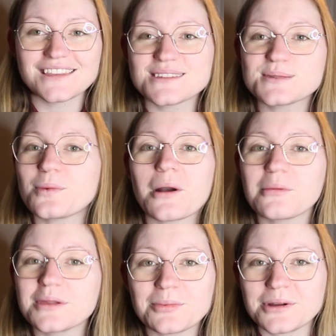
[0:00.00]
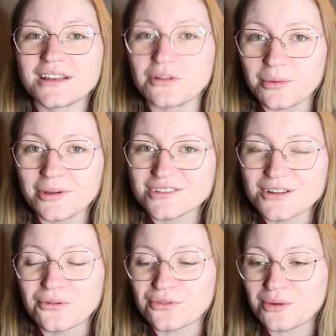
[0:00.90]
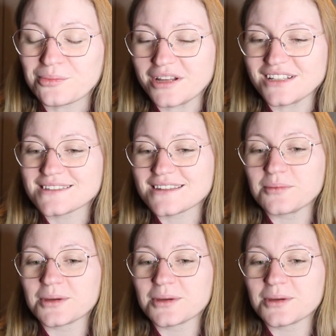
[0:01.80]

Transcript: This is probably pretty normal to go through in pregnancy,